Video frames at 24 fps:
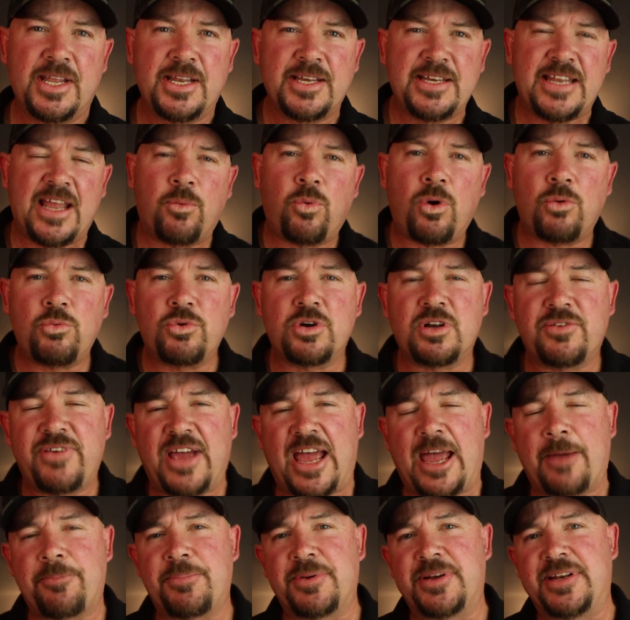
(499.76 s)
Now what would have
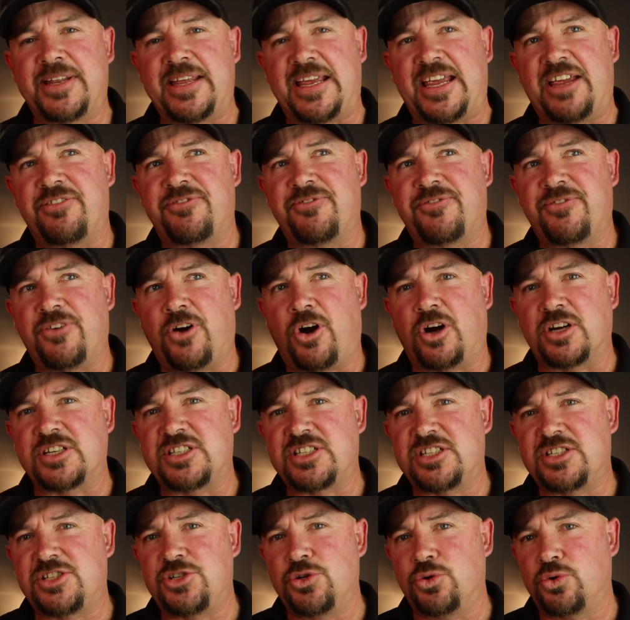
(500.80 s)
happened if I
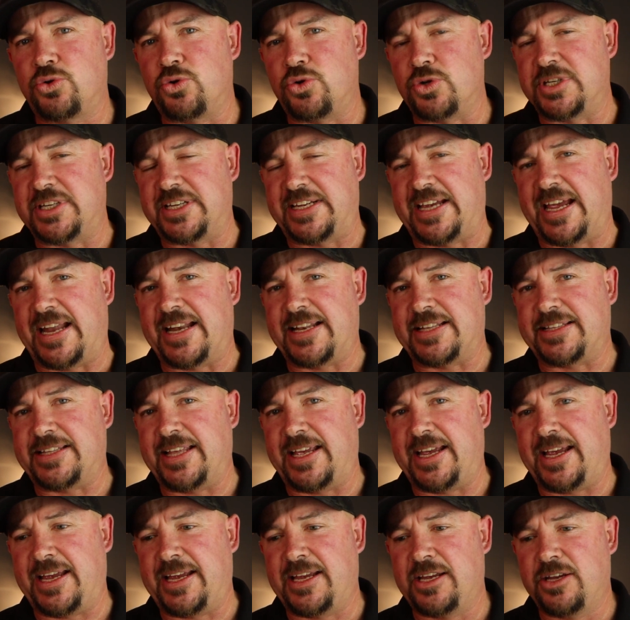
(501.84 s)
still couldn't get it
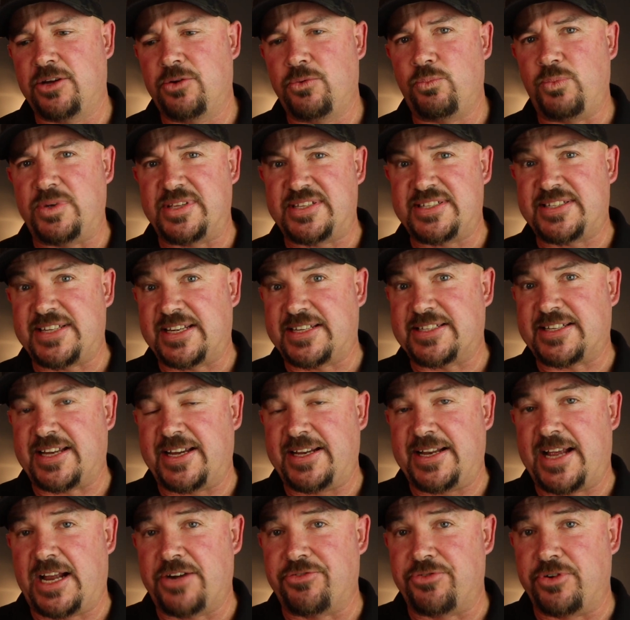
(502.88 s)
there with
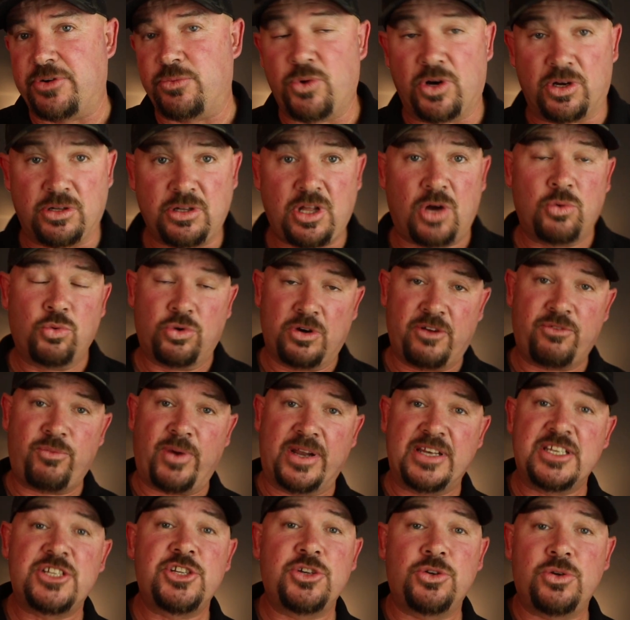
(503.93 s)
1600? Well, I would have
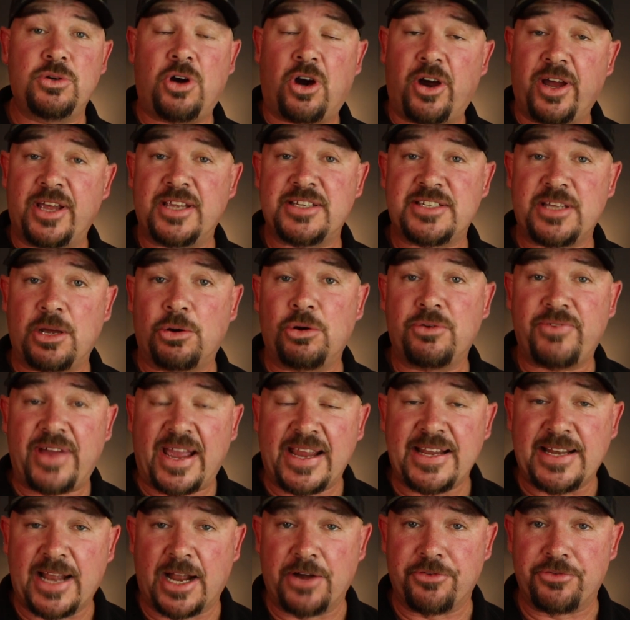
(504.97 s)
went to ISO of
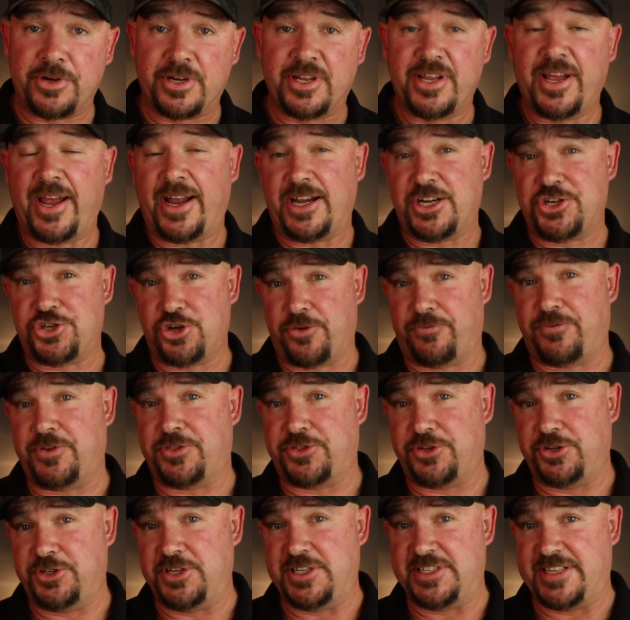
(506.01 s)
800 and shot for
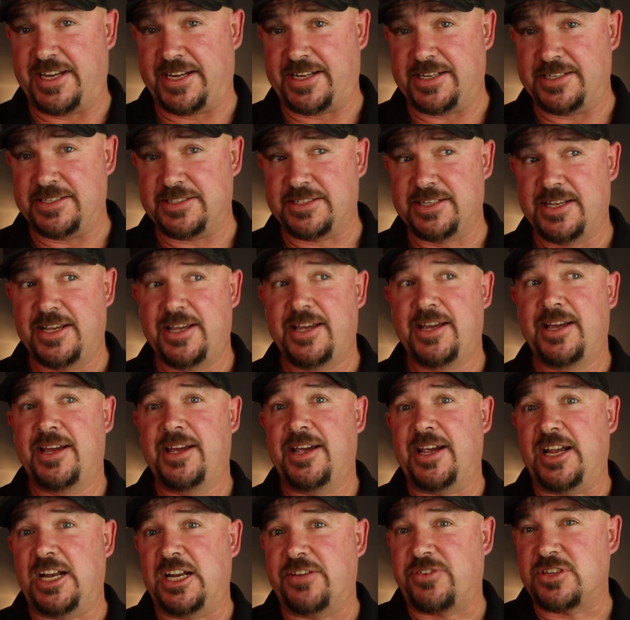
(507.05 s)
30 seconds.
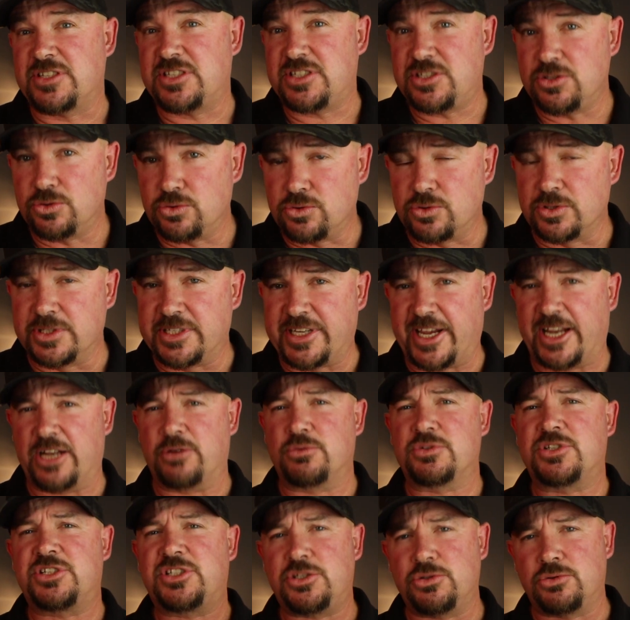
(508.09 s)
And if I still couldn't get it, it
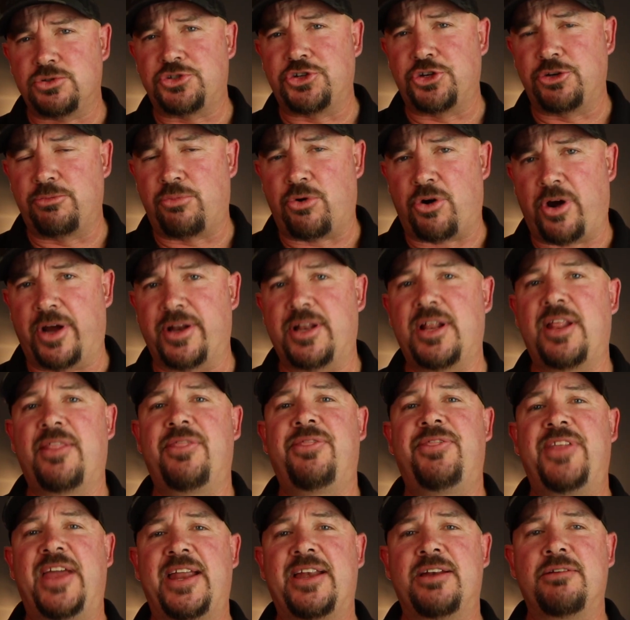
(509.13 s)
was still too bright.
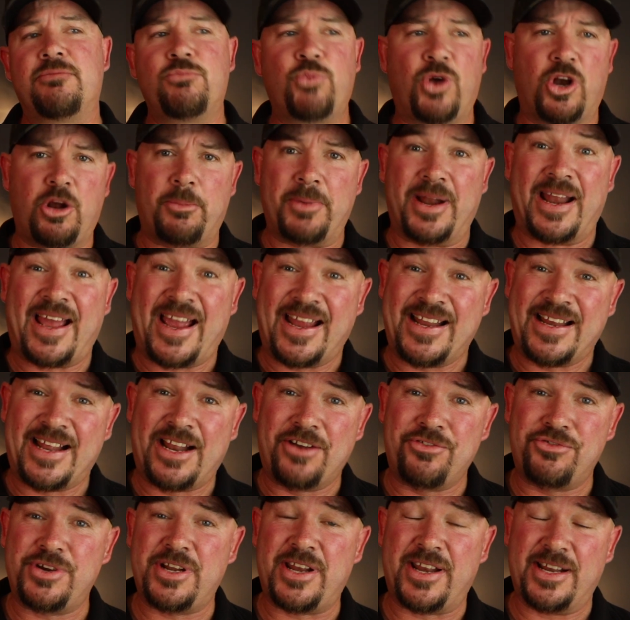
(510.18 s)
Then when I'm at
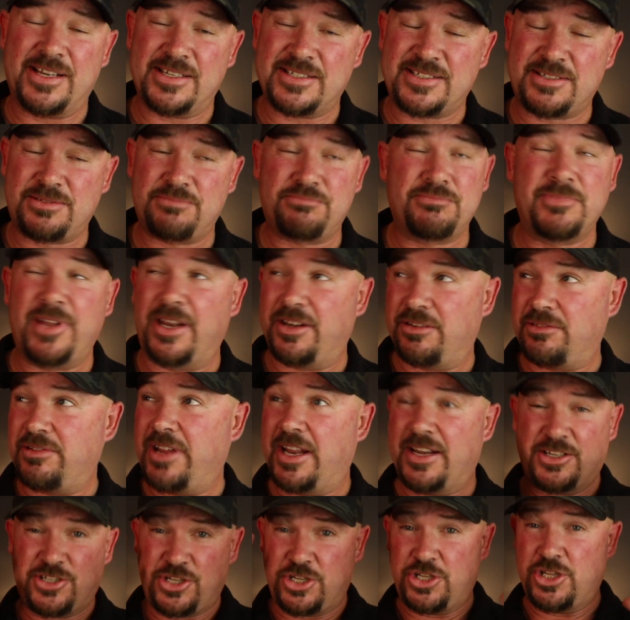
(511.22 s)
800
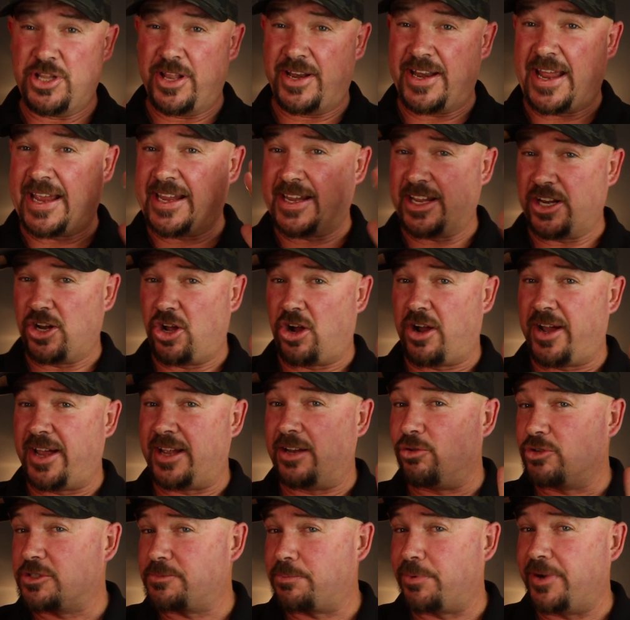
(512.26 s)
and to the naked eye it
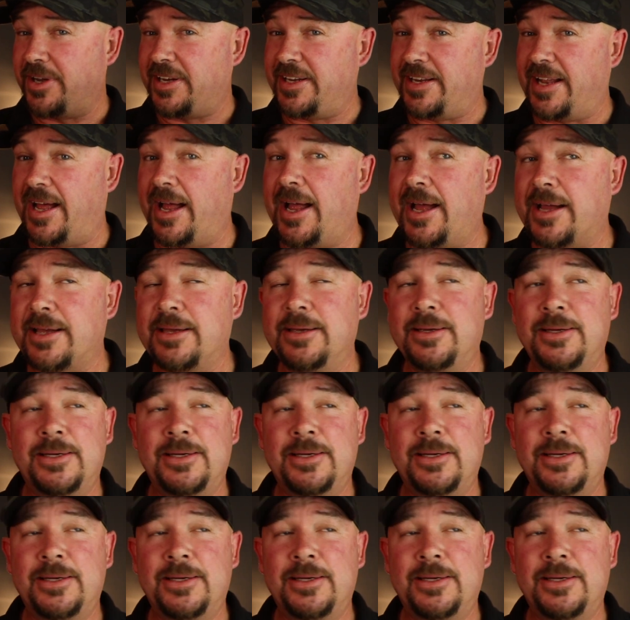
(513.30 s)
looks pretty dark,